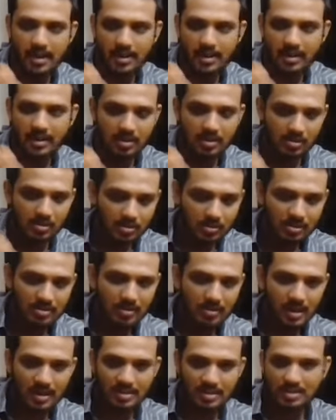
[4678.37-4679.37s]
by a huge
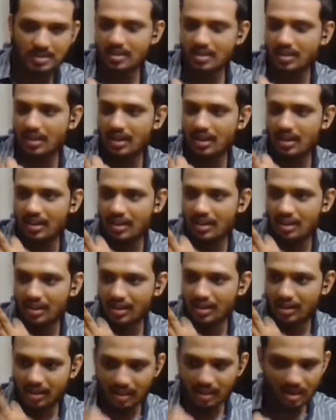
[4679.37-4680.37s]
margin
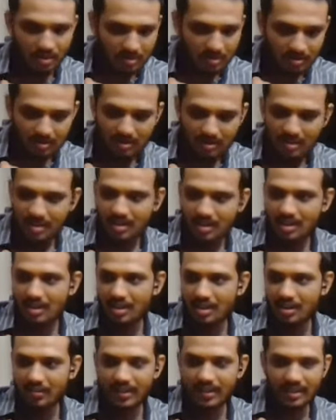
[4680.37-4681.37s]
uh, down
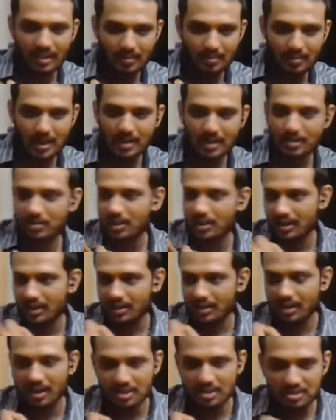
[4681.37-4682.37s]
when compared to our